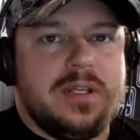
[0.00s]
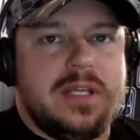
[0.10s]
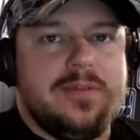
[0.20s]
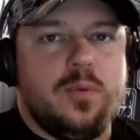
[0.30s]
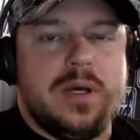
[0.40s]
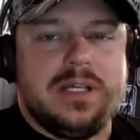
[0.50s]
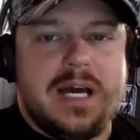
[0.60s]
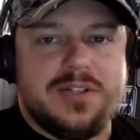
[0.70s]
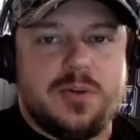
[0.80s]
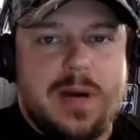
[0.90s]
even with
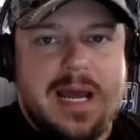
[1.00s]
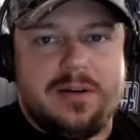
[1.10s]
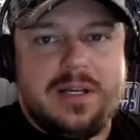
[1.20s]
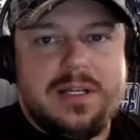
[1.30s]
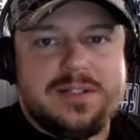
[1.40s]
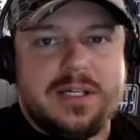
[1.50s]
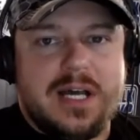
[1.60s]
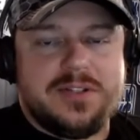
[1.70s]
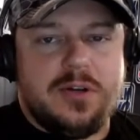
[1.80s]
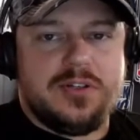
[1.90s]
guns around, See,
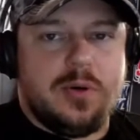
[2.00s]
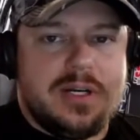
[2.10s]
guns don't do